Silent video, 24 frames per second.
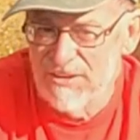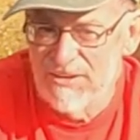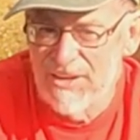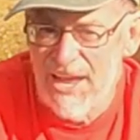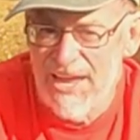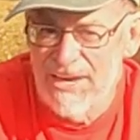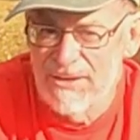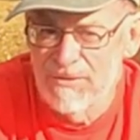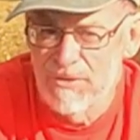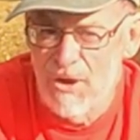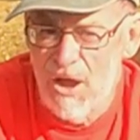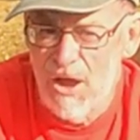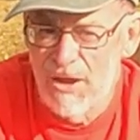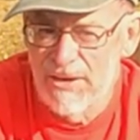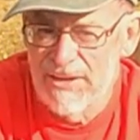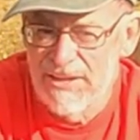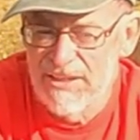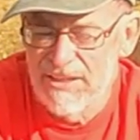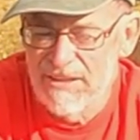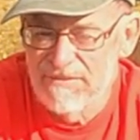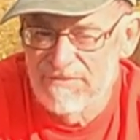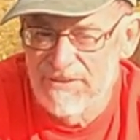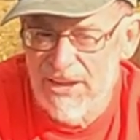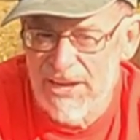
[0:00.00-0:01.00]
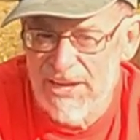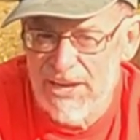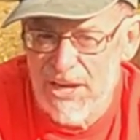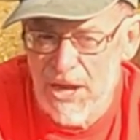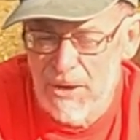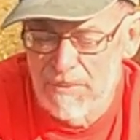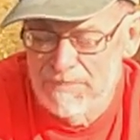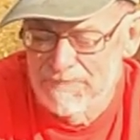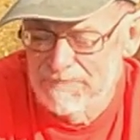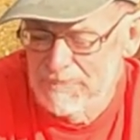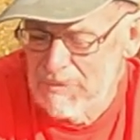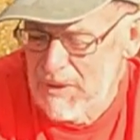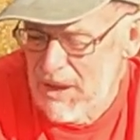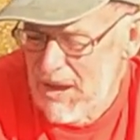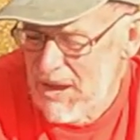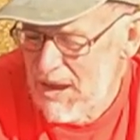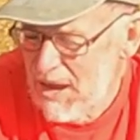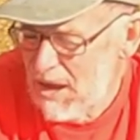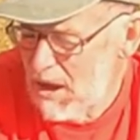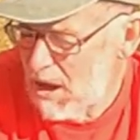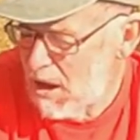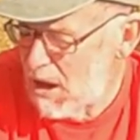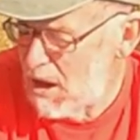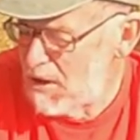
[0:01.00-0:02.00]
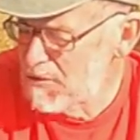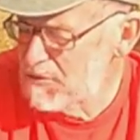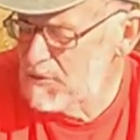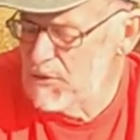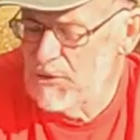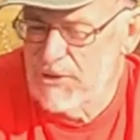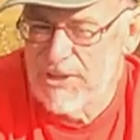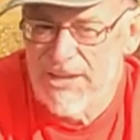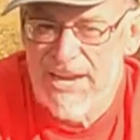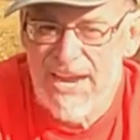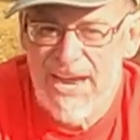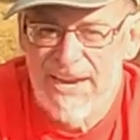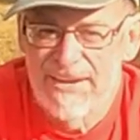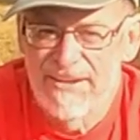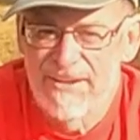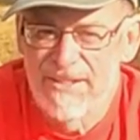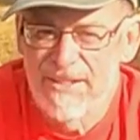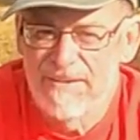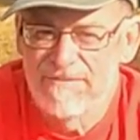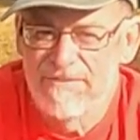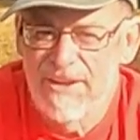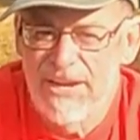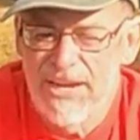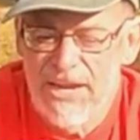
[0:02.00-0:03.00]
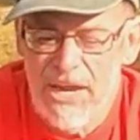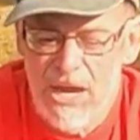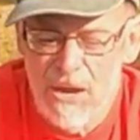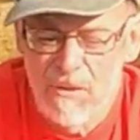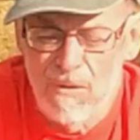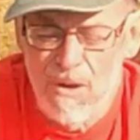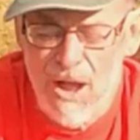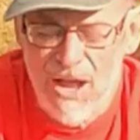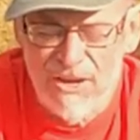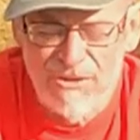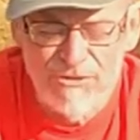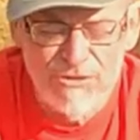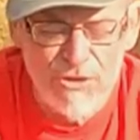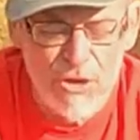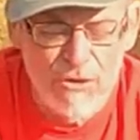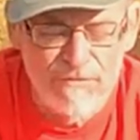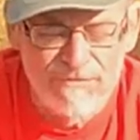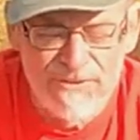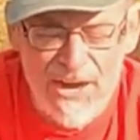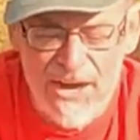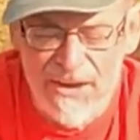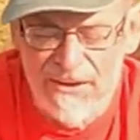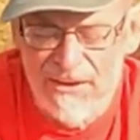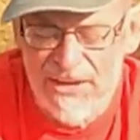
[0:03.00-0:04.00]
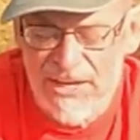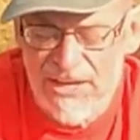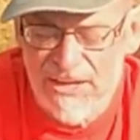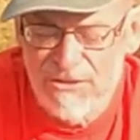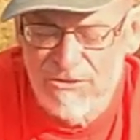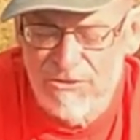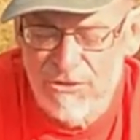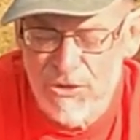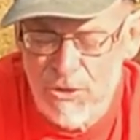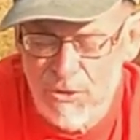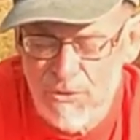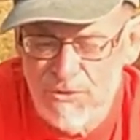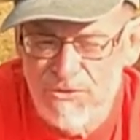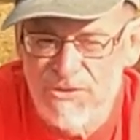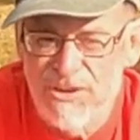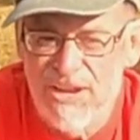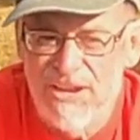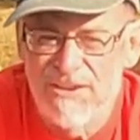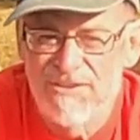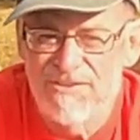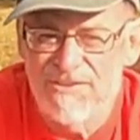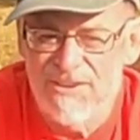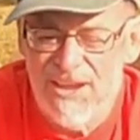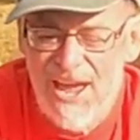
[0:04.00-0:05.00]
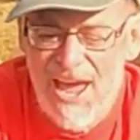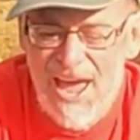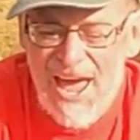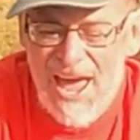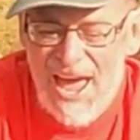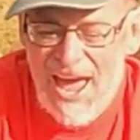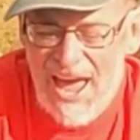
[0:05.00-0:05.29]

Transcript: here later on in the video. Also at the end of the video I'll show various uses